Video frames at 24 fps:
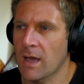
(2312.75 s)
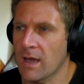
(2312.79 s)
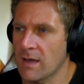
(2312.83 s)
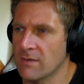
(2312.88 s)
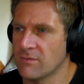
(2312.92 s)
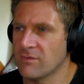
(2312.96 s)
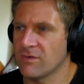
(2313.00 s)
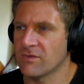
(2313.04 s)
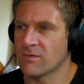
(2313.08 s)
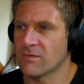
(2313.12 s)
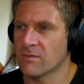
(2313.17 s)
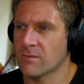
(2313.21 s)
and
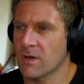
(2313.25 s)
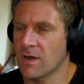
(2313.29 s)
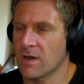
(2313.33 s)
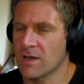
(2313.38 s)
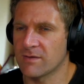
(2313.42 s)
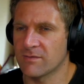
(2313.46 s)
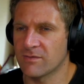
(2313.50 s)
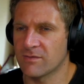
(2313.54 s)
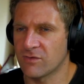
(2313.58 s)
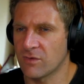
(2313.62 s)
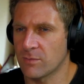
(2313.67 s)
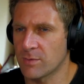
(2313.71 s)
just kind
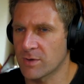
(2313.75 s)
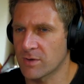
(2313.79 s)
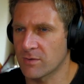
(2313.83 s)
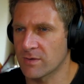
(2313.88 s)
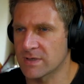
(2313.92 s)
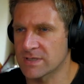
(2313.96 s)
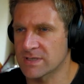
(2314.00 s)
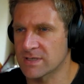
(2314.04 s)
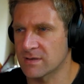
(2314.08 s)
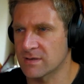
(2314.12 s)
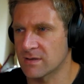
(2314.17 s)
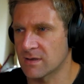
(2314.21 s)
of stupid
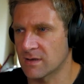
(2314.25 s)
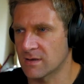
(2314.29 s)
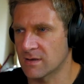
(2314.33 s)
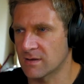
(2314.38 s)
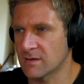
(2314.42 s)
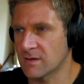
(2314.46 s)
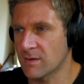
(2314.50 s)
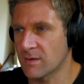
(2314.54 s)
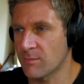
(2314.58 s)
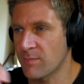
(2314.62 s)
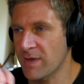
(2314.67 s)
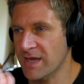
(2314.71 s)
question,
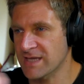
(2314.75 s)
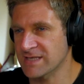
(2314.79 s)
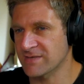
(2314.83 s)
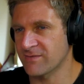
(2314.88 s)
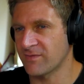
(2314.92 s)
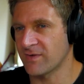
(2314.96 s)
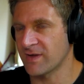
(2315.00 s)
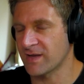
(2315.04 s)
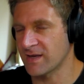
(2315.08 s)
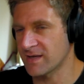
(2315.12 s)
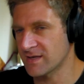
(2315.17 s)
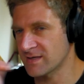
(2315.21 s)
the best
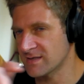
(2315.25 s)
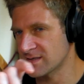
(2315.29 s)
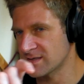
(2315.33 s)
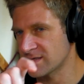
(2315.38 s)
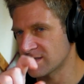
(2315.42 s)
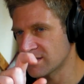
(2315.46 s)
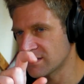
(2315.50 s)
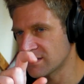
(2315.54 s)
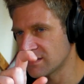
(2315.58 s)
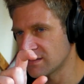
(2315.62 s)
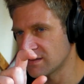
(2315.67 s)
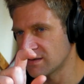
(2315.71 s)
fit is
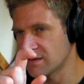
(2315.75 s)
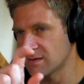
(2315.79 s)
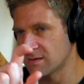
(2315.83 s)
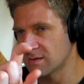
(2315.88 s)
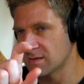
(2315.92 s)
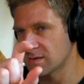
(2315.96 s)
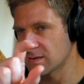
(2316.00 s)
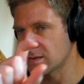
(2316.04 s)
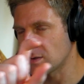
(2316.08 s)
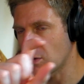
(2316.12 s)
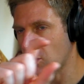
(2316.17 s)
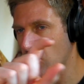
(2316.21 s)

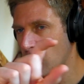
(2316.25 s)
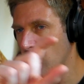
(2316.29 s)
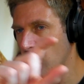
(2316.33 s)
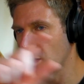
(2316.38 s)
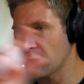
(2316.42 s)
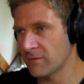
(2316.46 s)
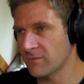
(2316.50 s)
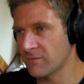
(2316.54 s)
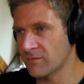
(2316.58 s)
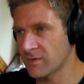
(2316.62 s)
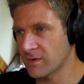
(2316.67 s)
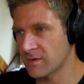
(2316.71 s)
to all
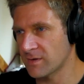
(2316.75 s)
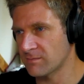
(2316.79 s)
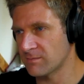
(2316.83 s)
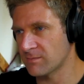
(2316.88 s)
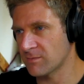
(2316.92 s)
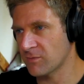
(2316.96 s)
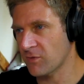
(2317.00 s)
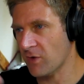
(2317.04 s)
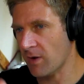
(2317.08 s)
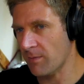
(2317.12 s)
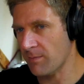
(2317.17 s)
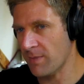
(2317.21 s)
of the
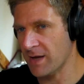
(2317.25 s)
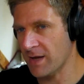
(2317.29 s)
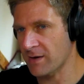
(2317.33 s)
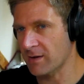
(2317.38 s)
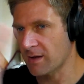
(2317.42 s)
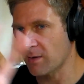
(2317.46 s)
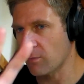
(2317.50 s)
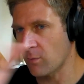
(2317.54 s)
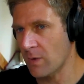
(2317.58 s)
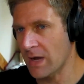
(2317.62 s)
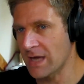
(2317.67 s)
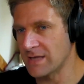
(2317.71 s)
top panel
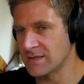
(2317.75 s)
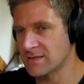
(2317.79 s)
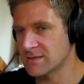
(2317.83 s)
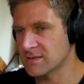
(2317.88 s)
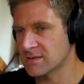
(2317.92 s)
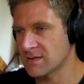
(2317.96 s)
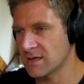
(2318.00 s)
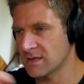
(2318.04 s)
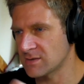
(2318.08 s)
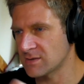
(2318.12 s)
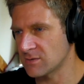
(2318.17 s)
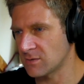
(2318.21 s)
at once
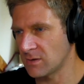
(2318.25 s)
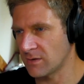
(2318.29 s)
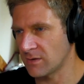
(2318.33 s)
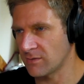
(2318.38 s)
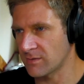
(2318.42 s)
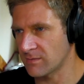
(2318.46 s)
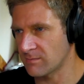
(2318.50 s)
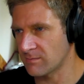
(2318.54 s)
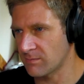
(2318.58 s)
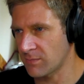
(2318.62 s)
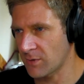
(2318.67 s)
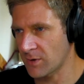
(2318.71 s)
and to all of
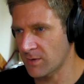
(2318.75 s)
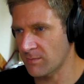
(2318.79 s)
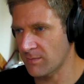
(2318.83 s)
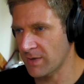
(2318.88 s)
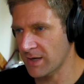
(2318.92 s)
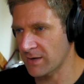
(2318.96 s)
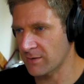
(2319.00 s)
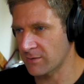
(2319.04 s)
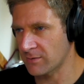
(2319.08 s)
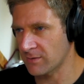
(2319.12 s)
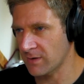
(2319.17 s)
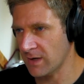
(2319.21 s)
the bottom
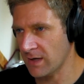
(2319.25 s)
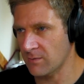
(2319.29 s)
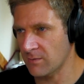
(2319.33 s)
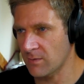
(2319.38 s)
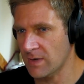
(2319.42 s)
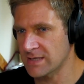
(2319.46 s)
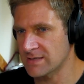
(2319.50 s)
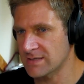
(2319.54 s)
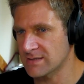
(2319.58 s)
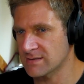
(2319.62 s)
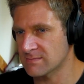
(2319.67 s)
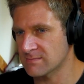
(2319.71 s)
panel at
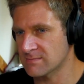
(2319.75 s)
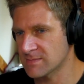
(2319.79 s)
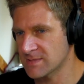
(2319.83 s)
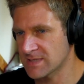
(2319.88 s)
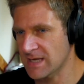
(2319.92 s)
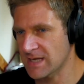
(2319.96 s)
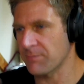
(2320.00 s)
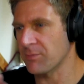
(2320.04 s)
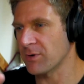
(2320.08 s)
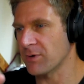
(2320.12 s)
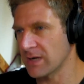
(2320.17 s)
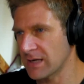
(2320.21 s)
once,
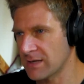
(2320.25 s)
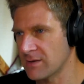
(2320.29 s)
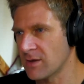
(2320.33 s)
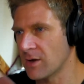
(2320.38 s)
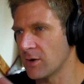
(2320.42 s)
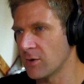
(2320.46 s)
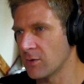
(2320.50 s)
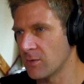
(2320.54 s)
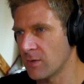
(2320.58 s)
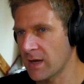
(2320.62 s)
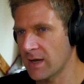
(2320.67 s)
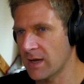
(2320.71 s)
separately
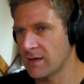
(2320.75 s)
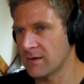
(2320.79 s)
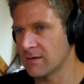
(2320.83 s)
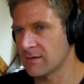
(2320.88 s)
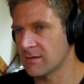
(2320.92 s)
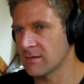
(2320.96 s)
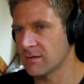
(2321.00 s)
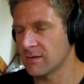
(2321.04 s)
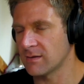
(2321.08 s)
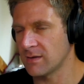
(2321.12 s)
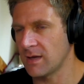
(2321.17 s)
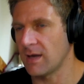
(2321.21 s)
though, and
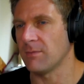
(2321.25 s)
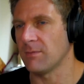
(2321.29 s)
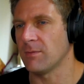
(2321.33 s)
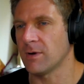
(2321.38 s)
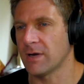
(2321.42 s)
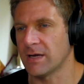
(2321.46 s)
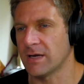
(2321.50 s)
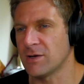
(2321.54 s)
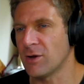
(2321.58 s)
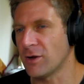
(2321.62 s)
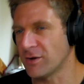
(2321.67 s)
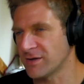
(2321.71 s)

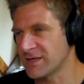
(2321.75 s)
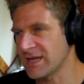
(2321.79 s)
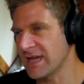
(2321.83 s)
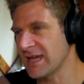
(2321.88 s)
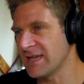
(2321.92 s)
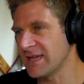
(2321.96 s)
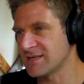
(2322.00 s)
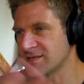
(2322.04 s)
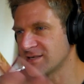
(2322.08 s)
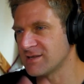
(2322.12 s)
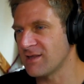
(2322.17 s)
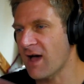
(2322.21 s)
not to
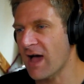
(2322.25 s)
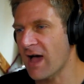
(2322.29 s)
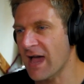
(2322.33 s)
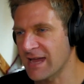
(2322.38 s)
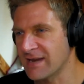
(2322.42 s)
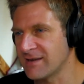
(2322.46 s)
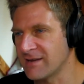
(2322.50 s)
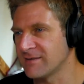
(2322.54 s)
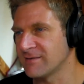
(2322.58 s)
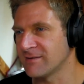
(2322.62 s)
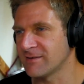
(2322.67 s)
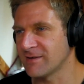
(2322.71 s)
each
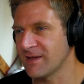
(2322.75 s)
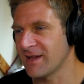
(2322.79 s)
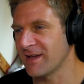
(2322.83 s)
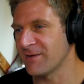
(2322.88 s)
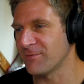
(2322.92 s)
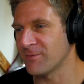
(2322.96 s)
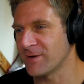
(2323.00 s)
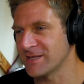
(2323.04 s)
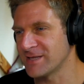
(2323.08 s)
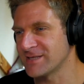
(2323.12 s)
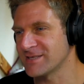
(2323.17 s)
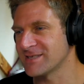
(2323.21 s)
line at
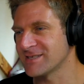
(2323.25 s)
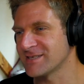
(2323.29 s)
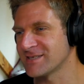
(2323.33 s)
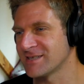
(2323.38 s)
once.